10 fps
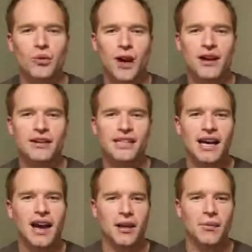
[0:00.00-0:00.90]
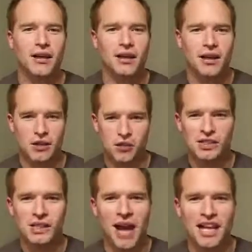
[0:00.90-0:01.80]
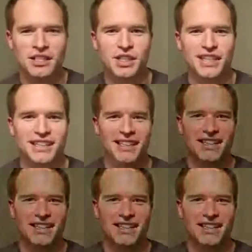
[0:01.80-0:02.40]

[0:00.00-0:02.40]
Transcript: world record time using magic.